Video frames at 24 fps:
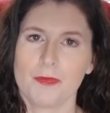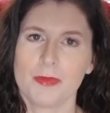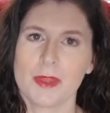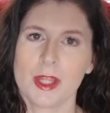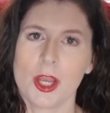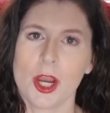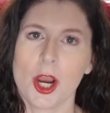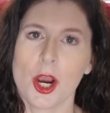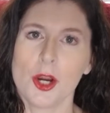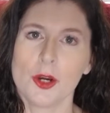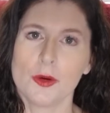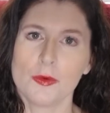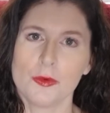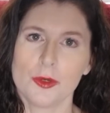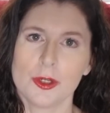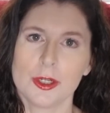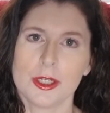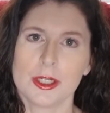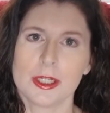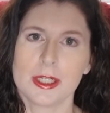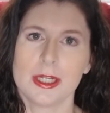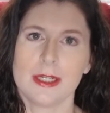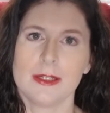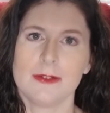
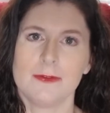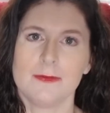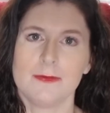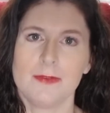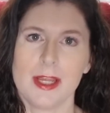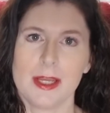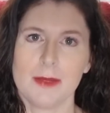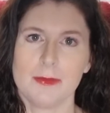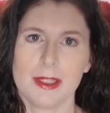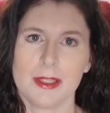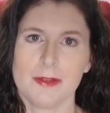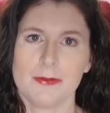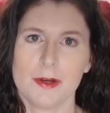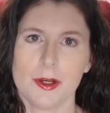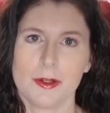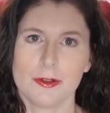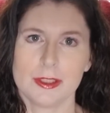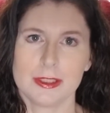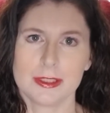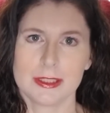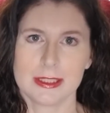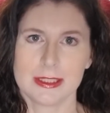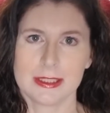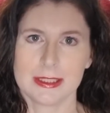artwork and family
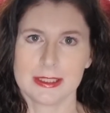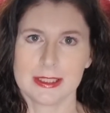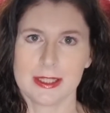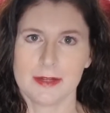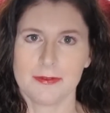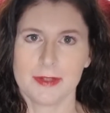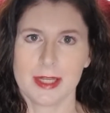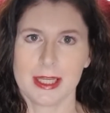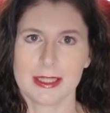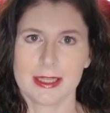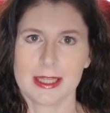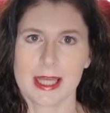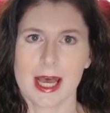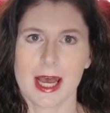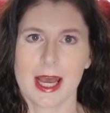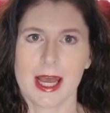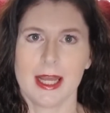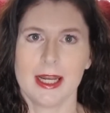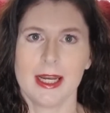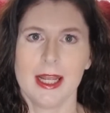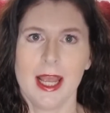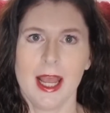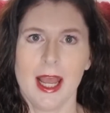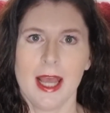photos and stuff like
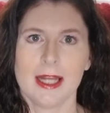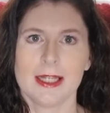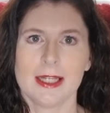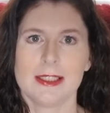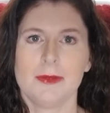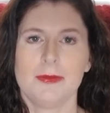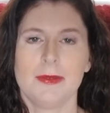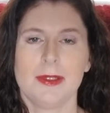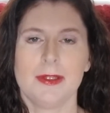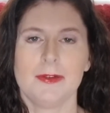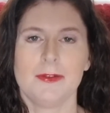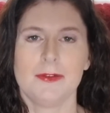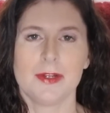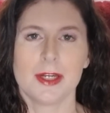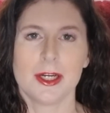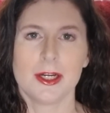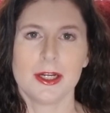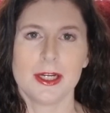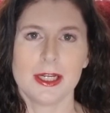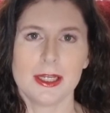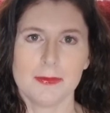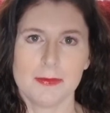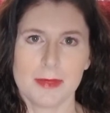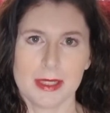that to be
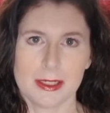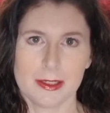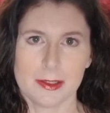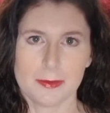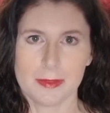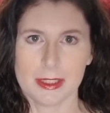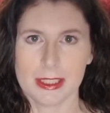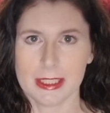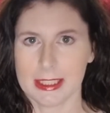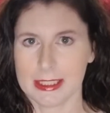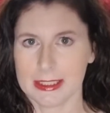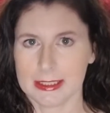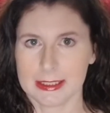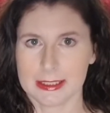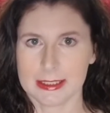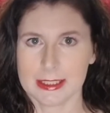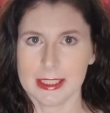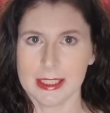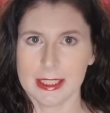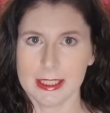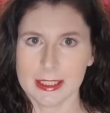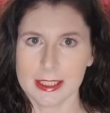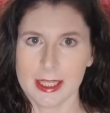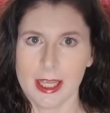very
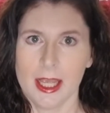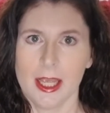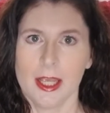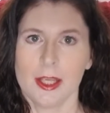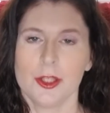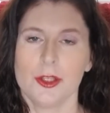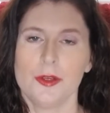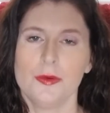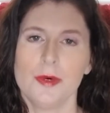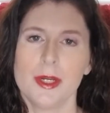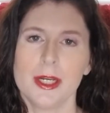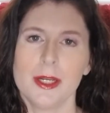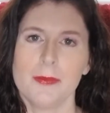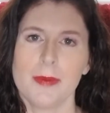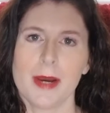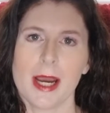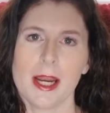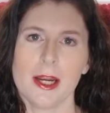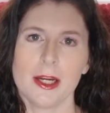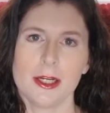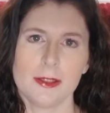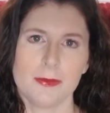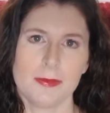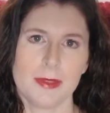minimalistic. You want a
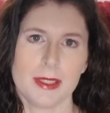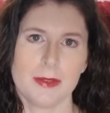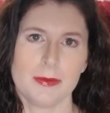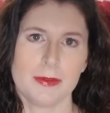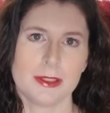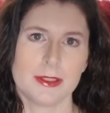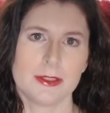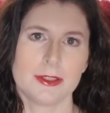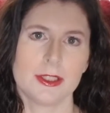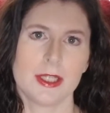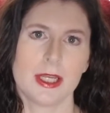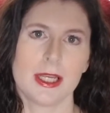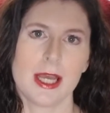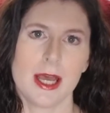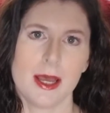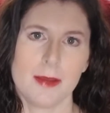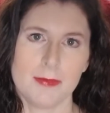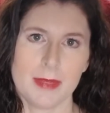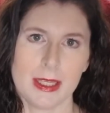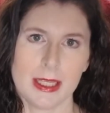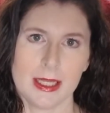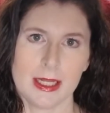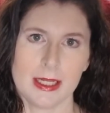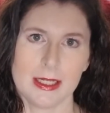buyer to be able to
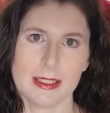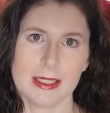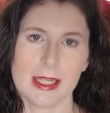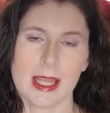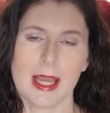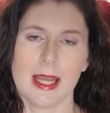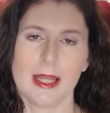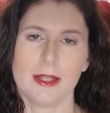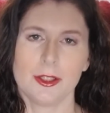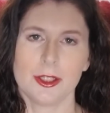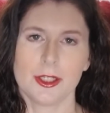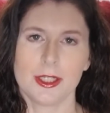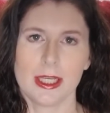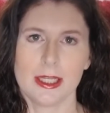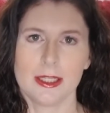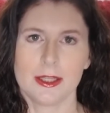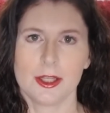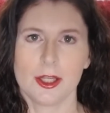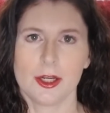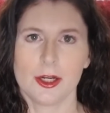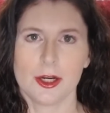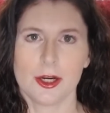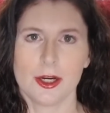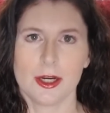come in and look
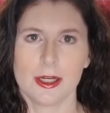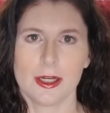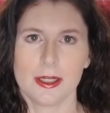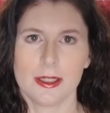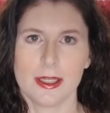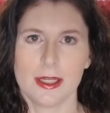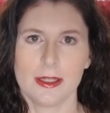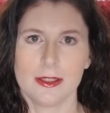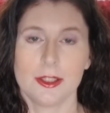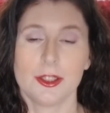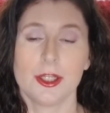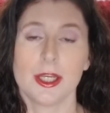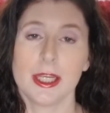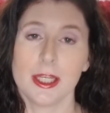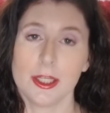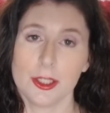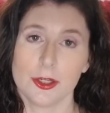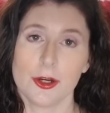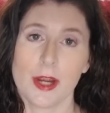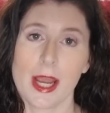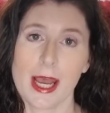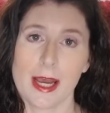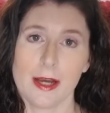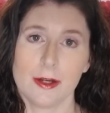at
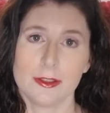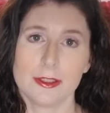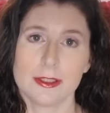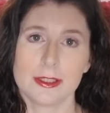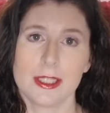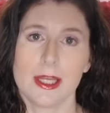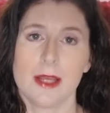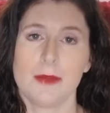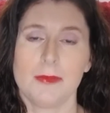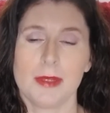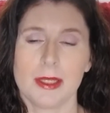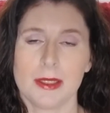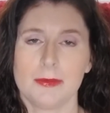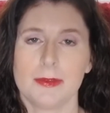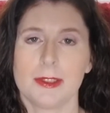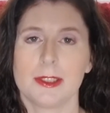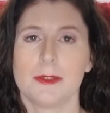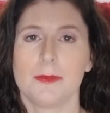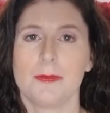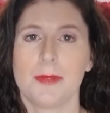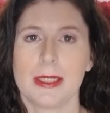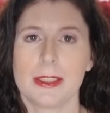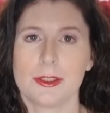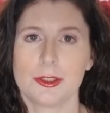your house and be able to
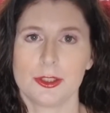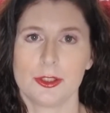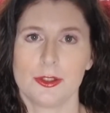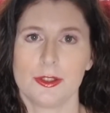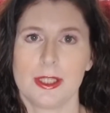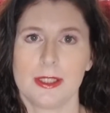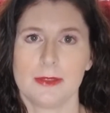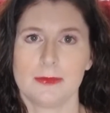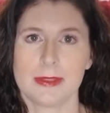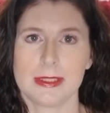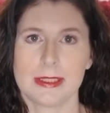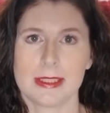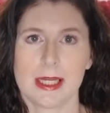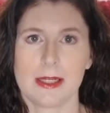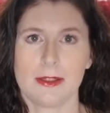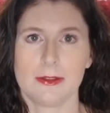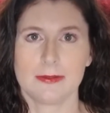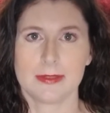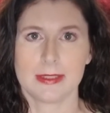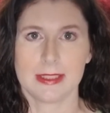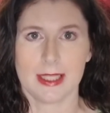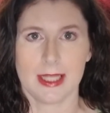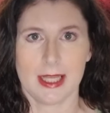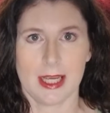picture
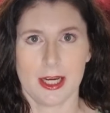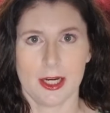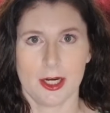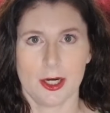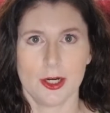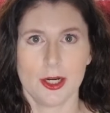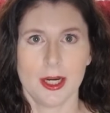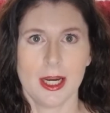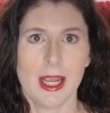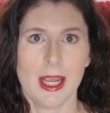themselves there.